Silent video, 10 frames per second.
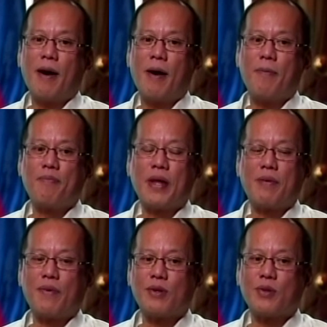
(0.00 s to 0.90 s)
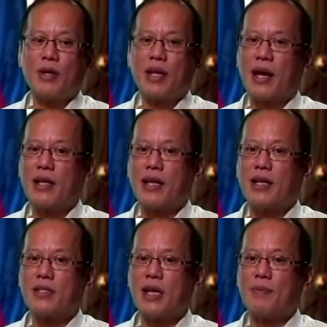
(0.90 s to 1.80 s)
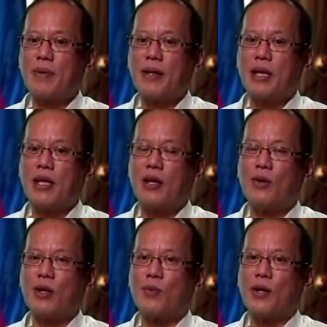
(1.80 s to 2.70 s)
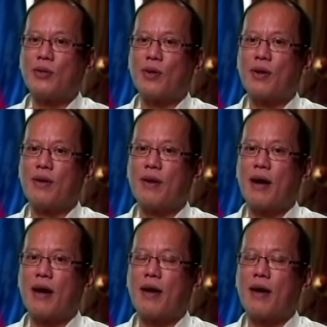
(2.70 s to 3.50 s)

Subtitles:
They have also indicated at the same time that they do not want to